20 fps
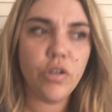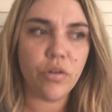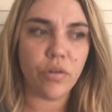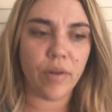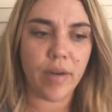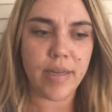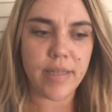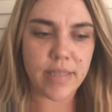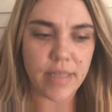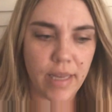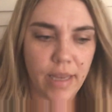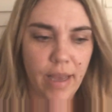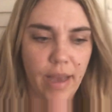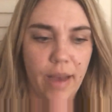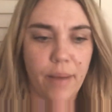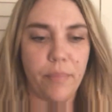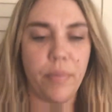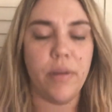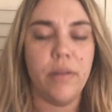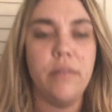crazy
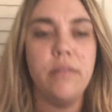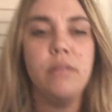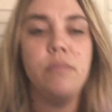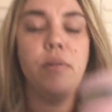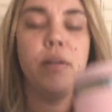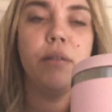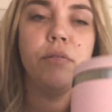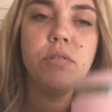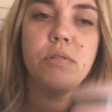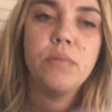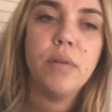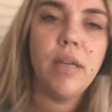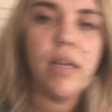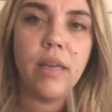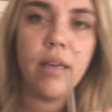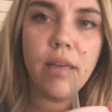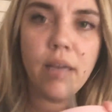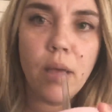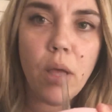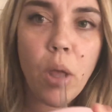happened when I was
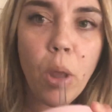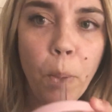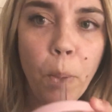reading it.